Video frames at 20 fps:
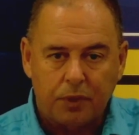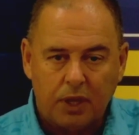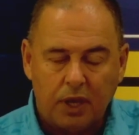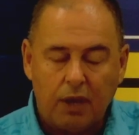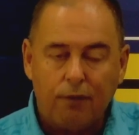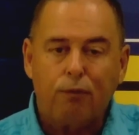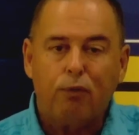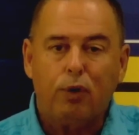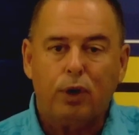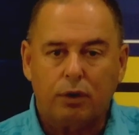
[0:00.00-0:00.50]

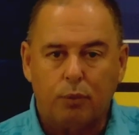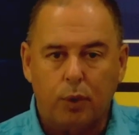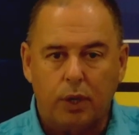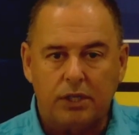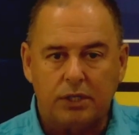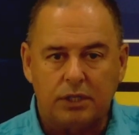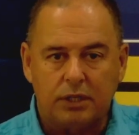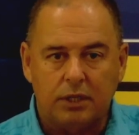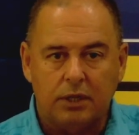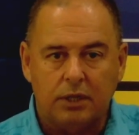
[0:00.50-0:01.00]
if
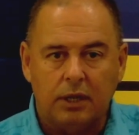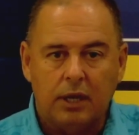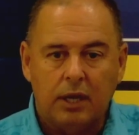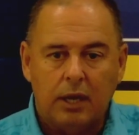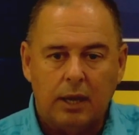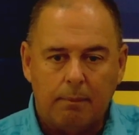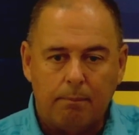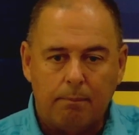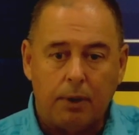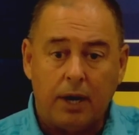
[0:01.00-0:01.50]
requested
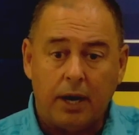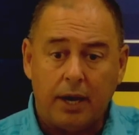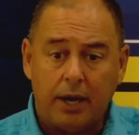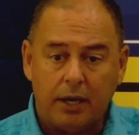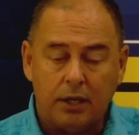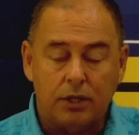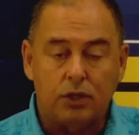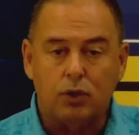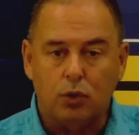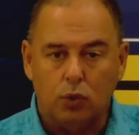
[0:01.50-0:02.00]
by
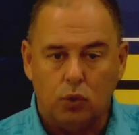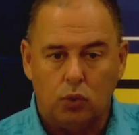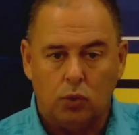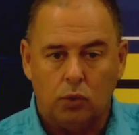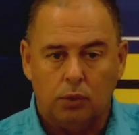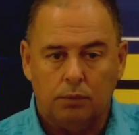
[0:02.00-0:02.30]
a school.